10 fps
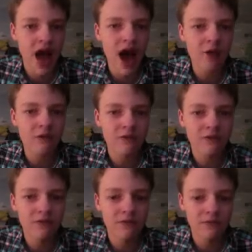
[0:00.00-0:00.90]
Oh!
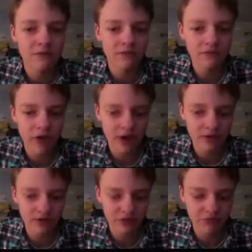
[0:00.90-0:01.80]
No,
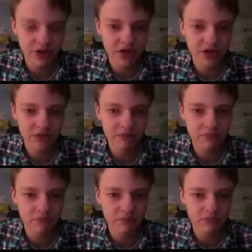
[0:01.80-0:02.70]
it's just a
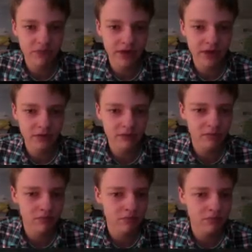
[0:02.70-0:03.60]
mirror.
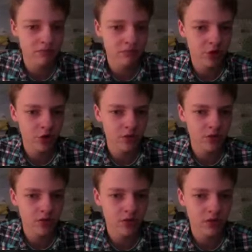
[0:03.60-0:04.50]
Cool.
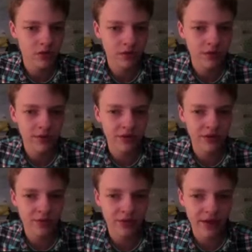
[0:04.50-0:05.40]
Wait,
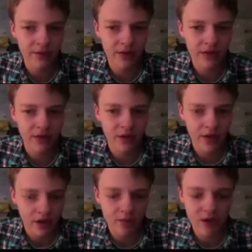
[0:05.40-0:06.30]
what's more that way?
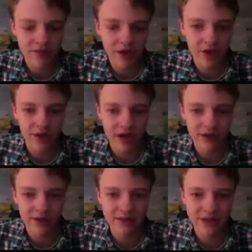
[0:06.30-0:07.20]
Well, no. Hang
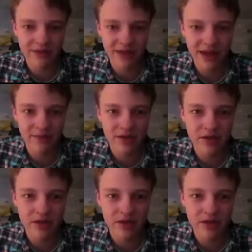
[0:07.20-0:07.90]
on. Let me save my game.